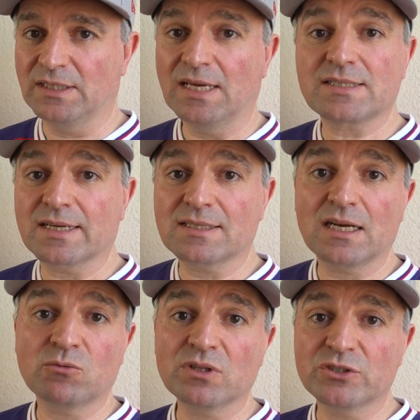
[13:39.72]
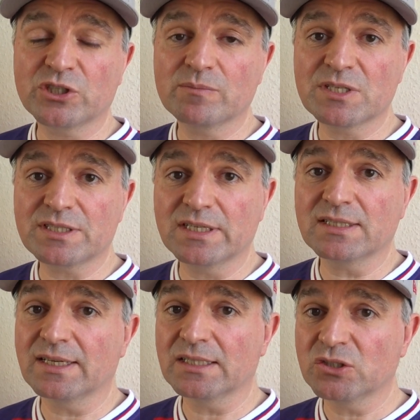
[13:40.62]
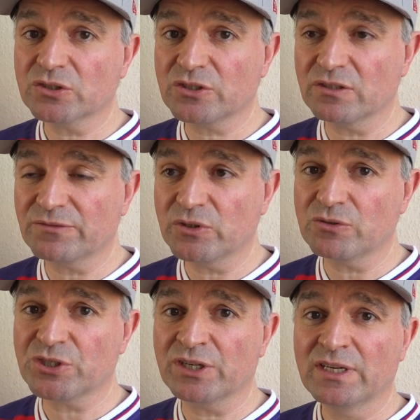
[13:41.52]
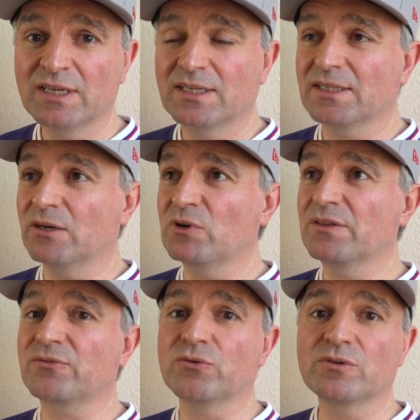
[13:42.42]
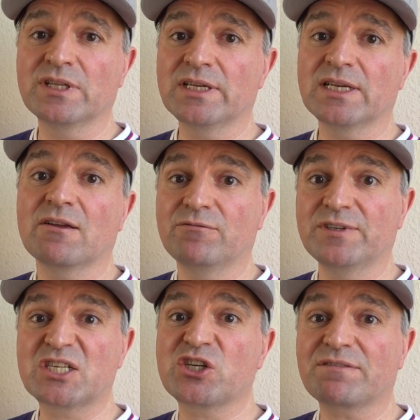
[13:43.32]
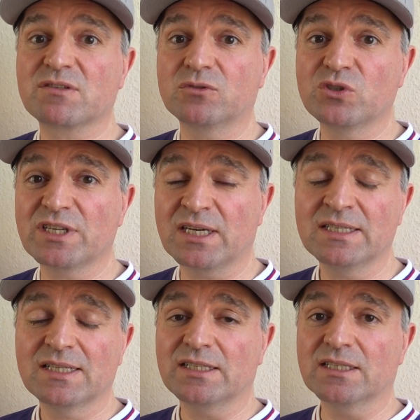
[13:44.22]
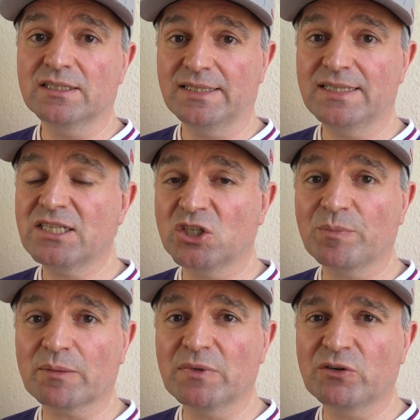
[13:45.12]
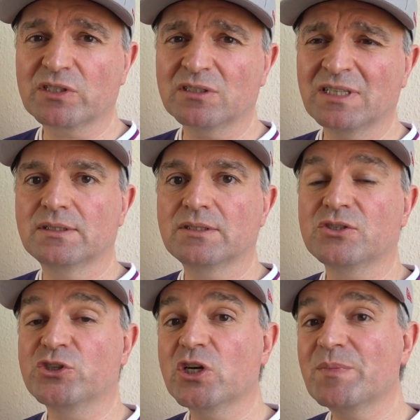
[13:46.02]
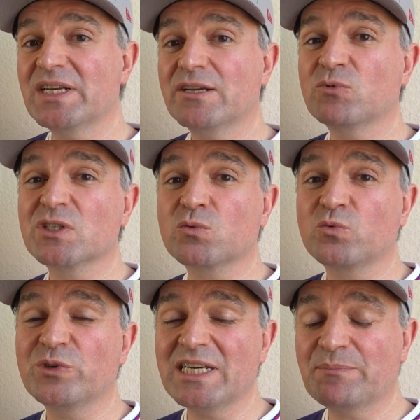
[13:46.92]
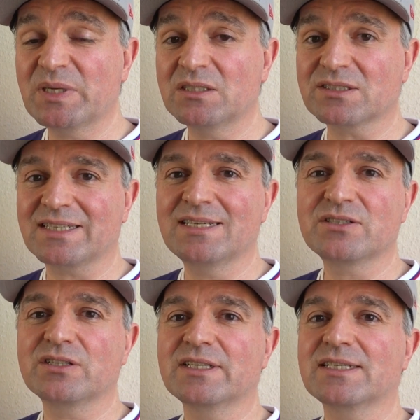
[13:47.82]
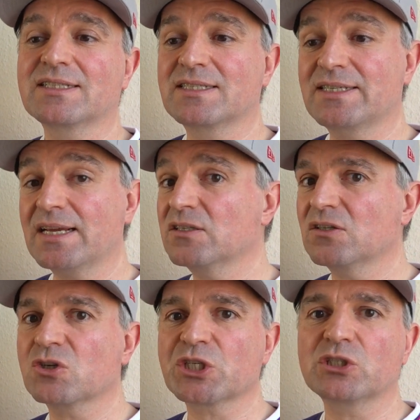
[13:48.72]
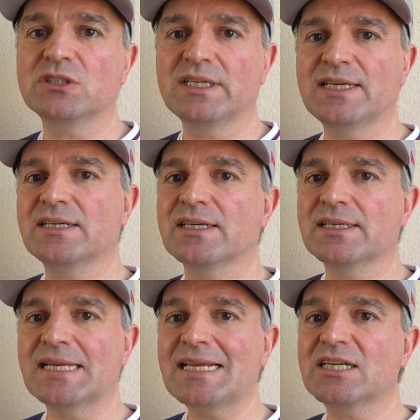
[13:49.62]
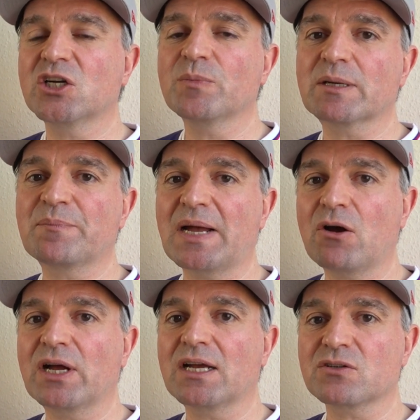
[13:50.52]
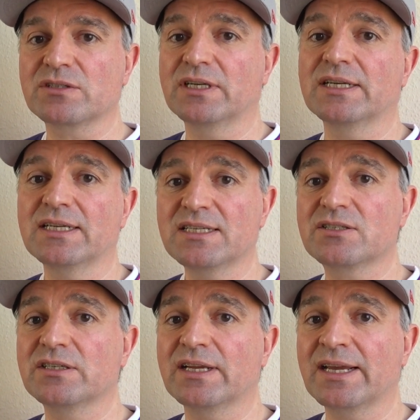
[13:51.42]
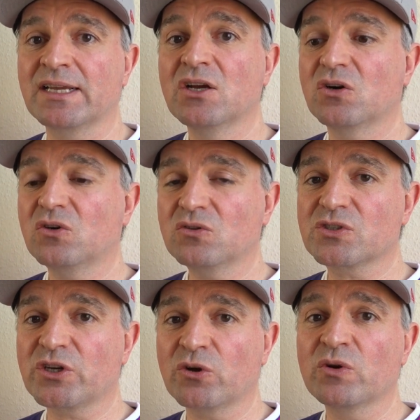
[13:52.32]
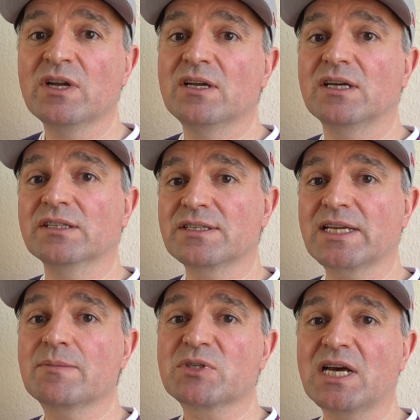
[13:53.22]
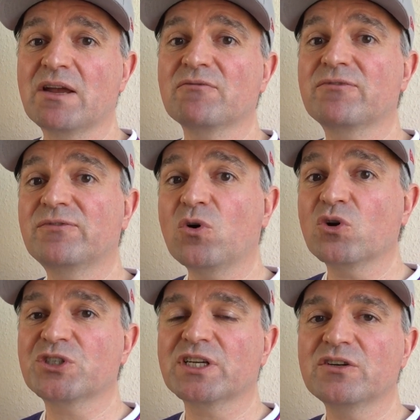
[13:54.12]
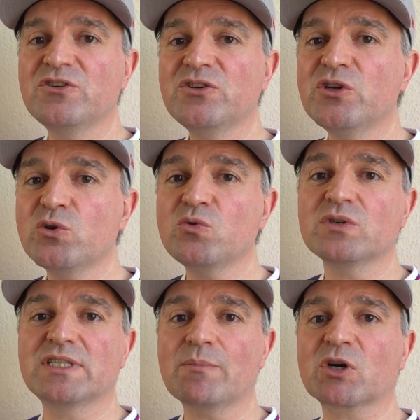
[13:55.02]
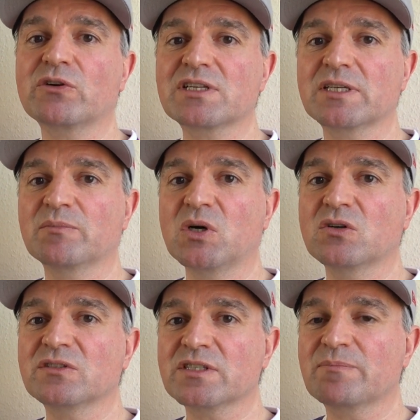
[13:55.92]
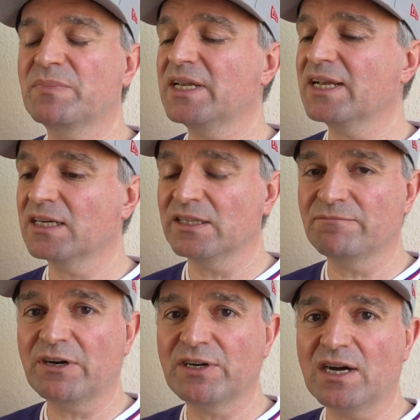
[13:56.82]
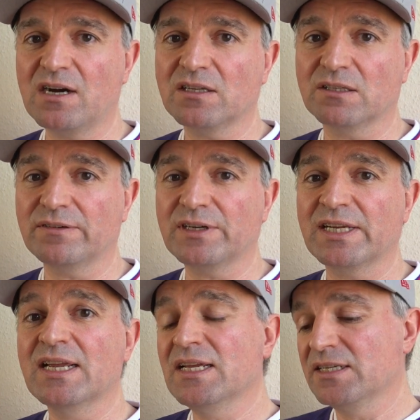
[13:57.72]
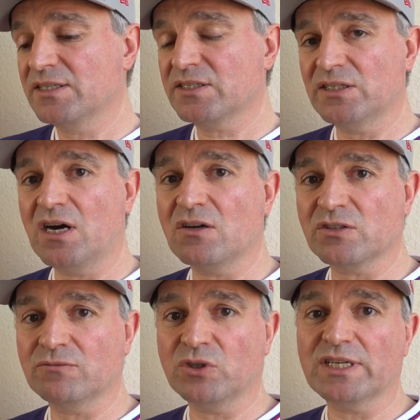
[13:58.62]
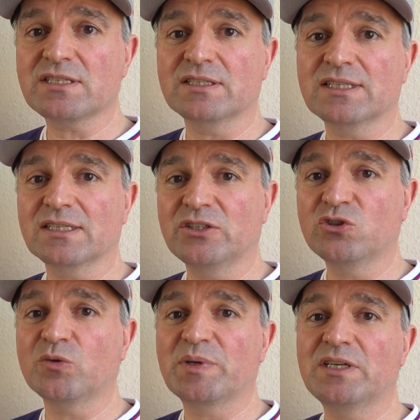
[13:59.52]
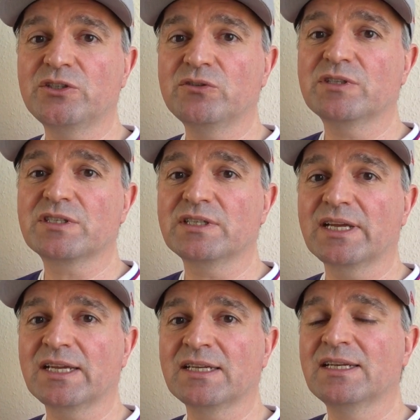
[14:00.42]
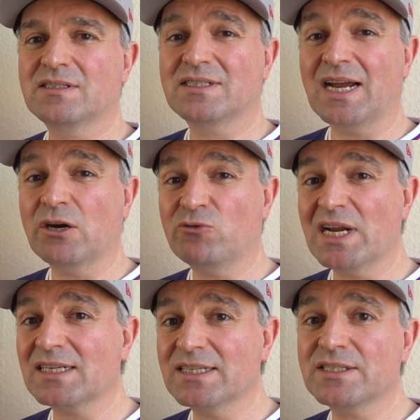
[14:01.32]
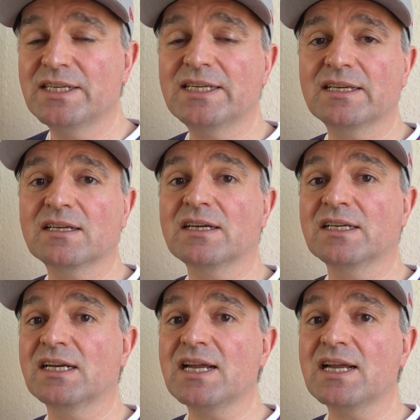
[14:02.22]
And that's exactly what the Germans did. They looked to the future. They went through the Wirtschaftswunder, the economic miracle. Germany was rebuilt into the technological leader and economic powerhouse that it is today, also at the same time forging new democratic bonds, being at the very heart, the very start of what is the European Union today, directly seeking an